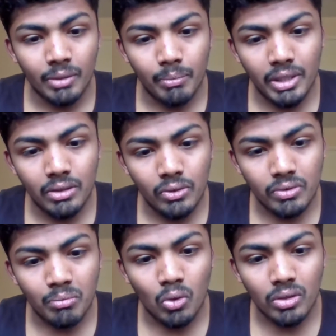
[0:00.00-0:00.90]
Big
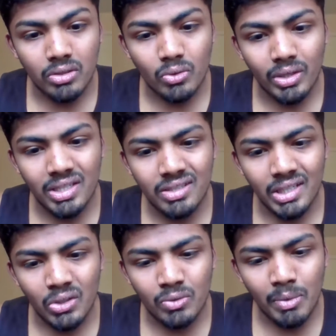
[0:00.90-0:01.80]
news, Morgan. So he's the
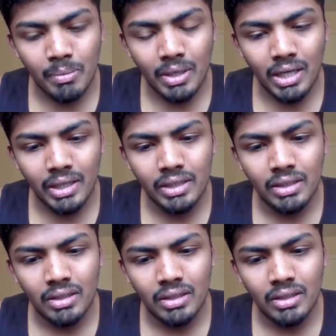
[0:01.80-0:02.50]
newspaper guy?